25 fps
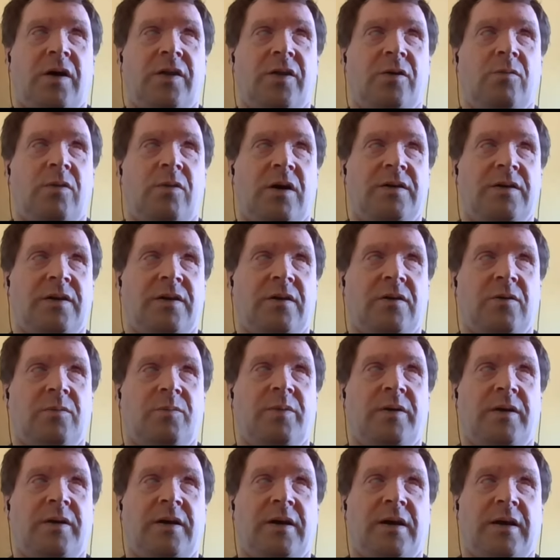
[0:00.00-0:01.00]
Otherwise, I
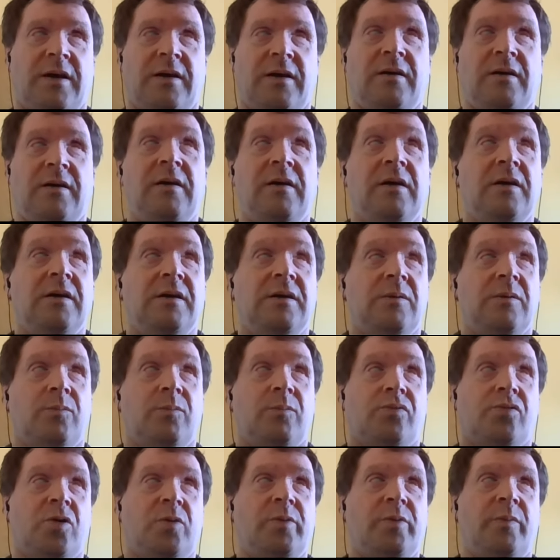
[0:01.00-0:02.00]
could be here
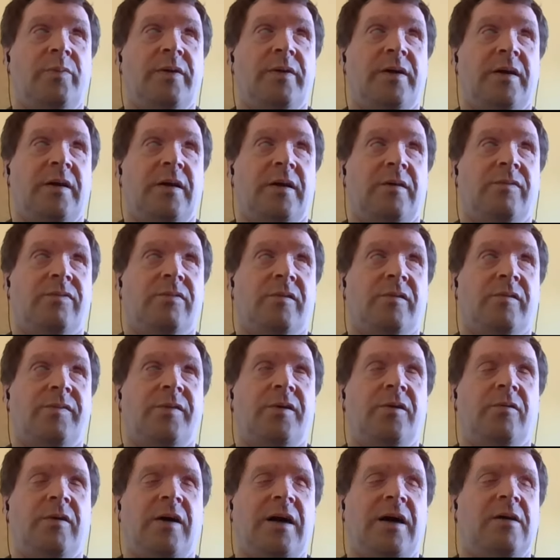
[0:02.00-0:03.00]
probably for a
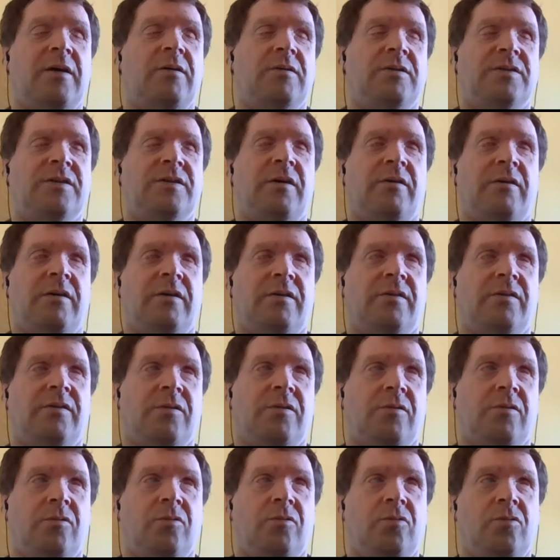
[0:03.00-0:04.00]
few hours going
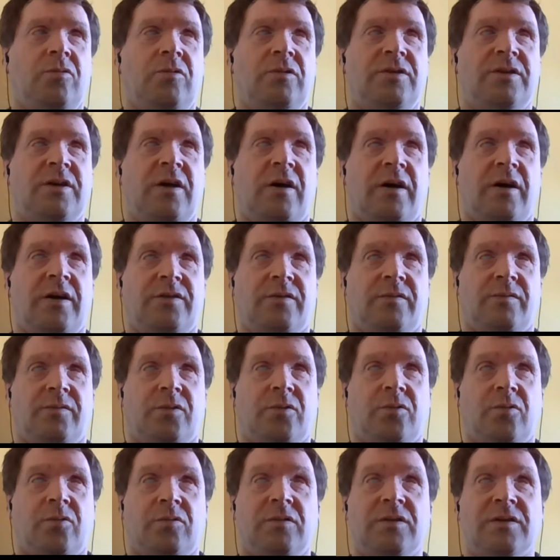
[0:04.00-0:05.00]
through all kinds of
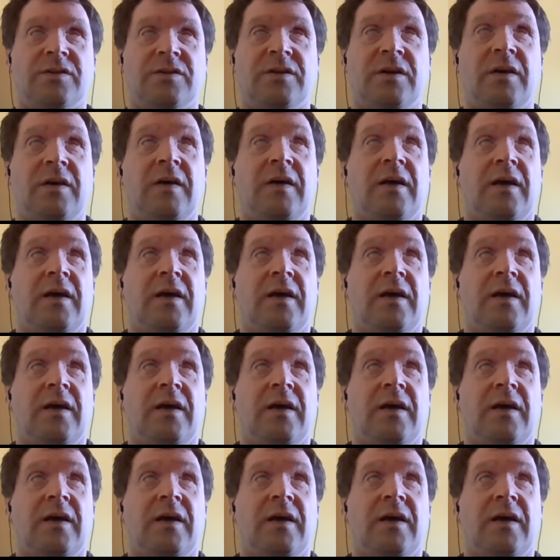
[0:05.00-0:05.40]
rules